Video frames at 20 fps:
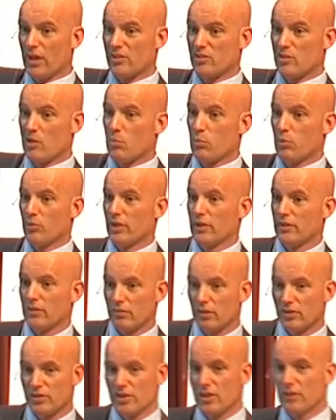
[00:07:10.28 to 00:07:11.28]
example that
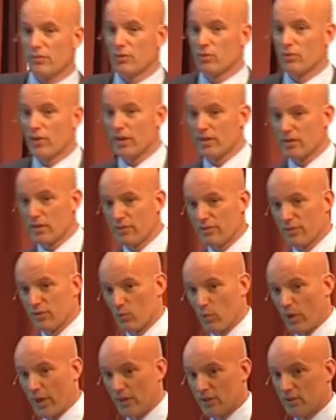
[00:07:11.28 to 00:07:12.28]
there are 7 or 8
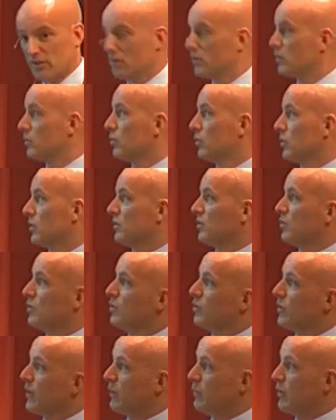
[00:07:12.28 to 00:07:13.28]
different ways to do an
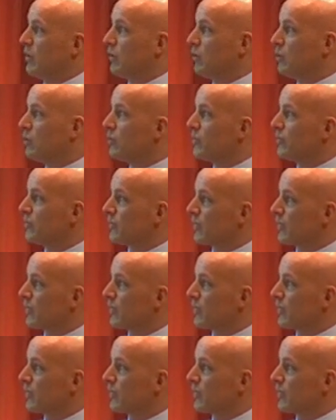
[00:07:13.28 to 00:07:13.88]
MDU.